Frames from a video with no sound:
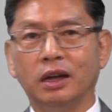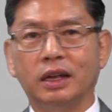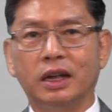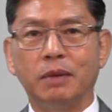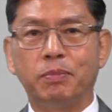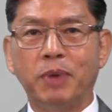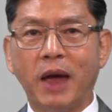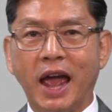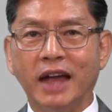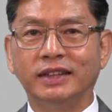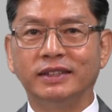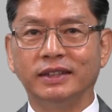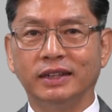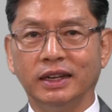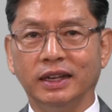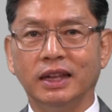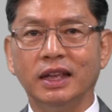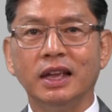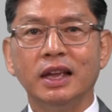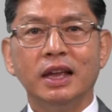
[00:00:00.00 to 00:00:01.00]

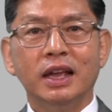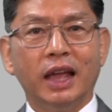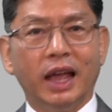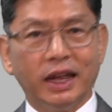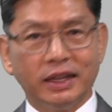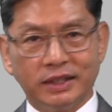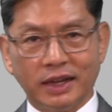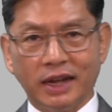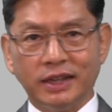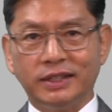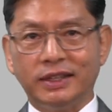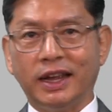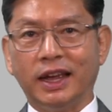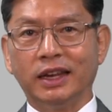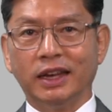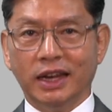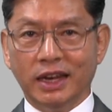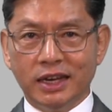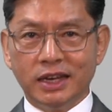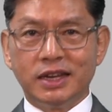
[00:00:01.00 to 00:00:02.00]
capacity. As I
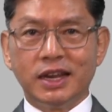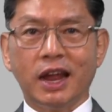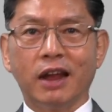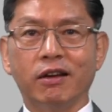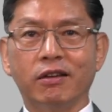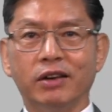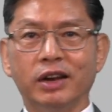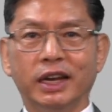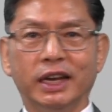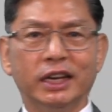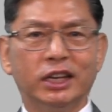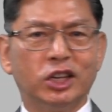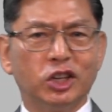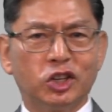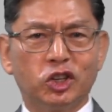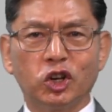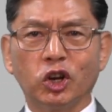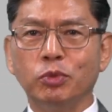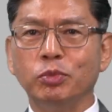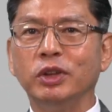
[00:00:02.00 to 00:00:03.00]
said, integrity,
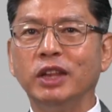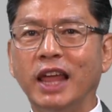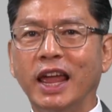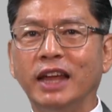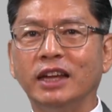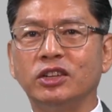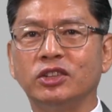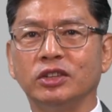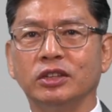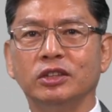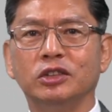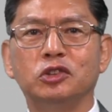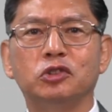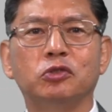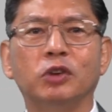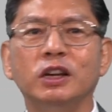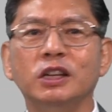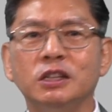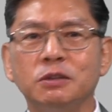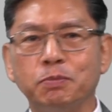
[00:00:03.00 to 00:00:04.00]
determination,
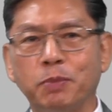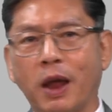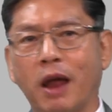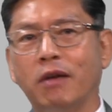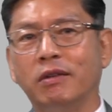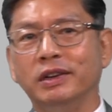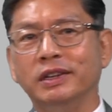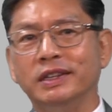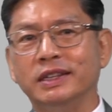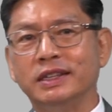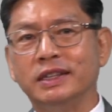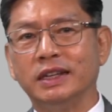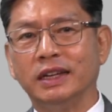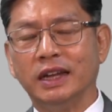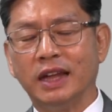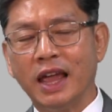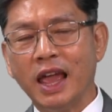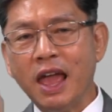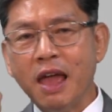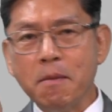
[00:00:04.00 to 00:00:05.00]

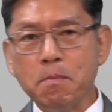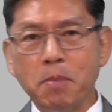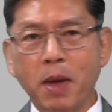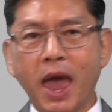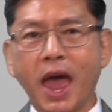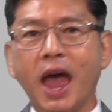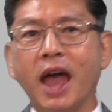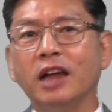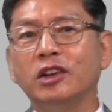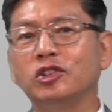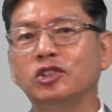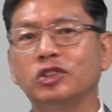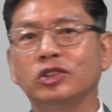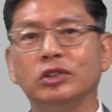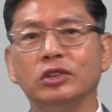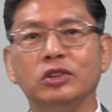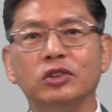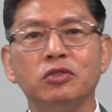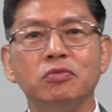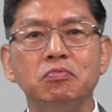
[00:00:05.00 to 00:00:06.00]
transparency,
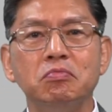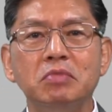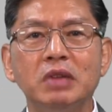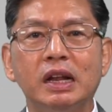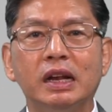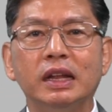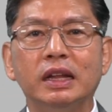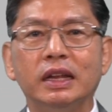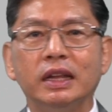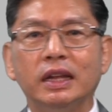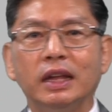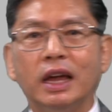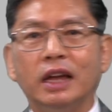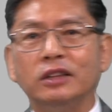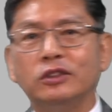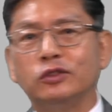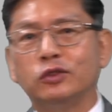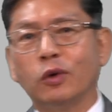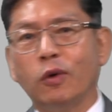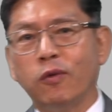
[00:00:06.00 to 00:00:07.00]
passion, humility,
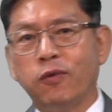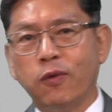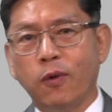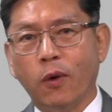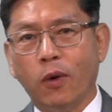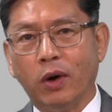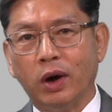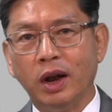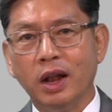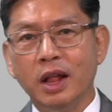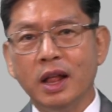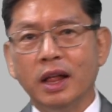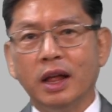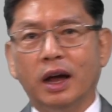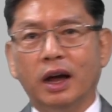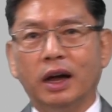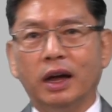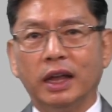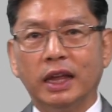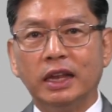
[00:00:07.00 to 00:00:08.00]
and so forth
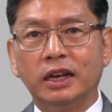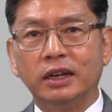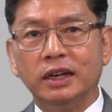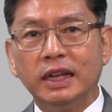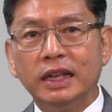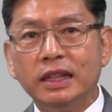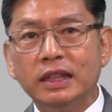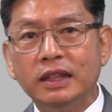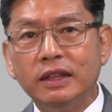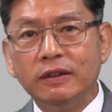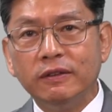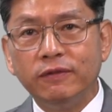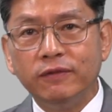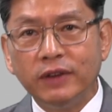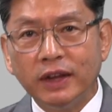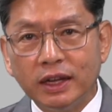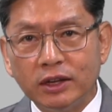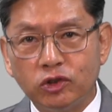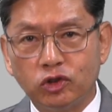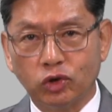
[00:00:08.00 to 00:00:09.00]
in an
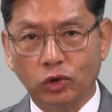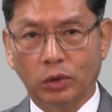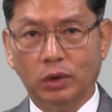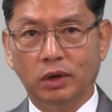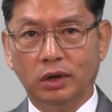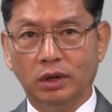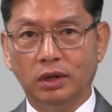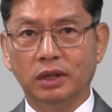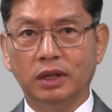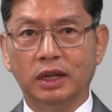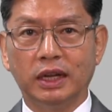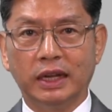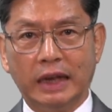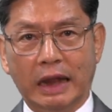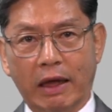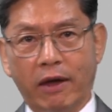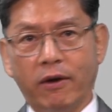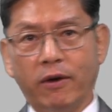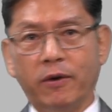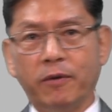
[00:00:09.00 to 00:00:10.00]
individual,
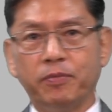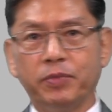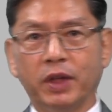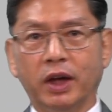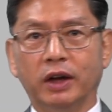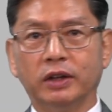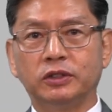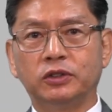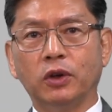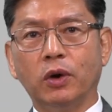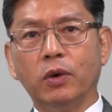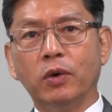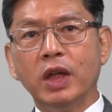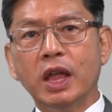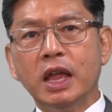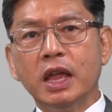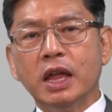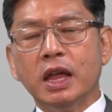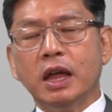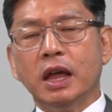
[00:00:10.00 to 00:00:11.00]
So
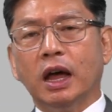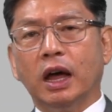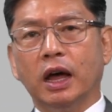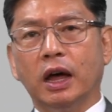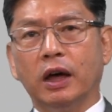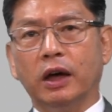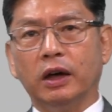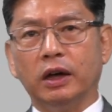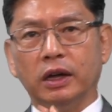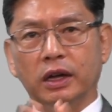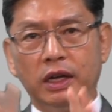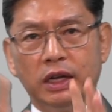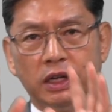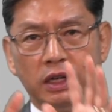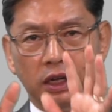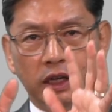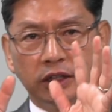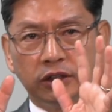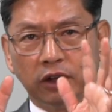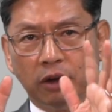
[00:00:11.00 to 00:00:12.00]

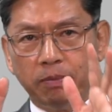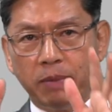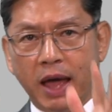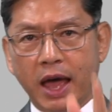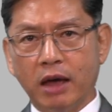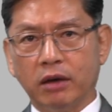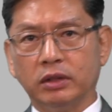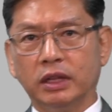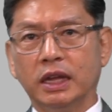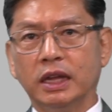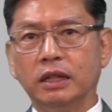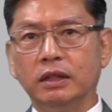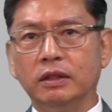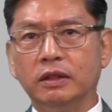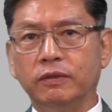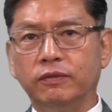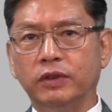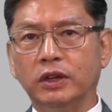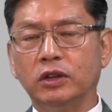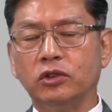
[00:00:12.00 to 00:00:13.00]
it's about
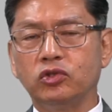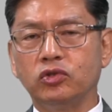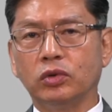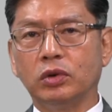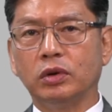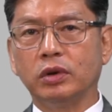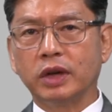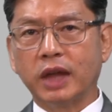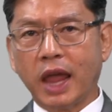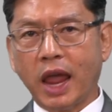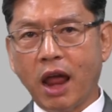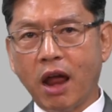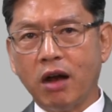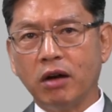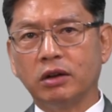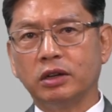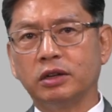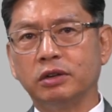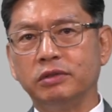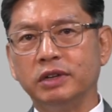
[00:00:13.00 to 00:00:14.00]
individual
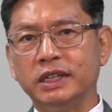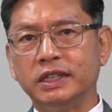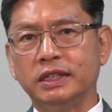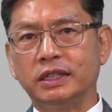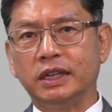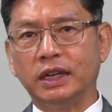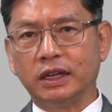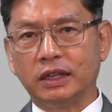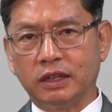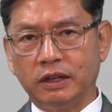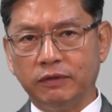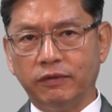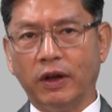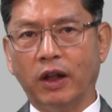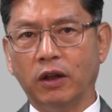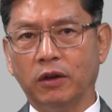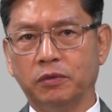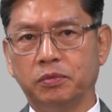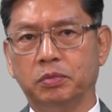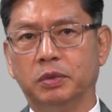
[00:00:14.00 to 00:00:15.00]
characteristic
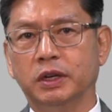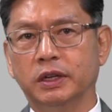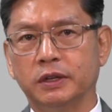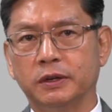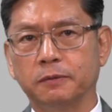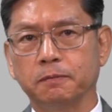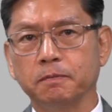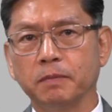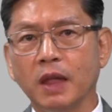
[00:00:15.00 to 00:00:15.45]
development.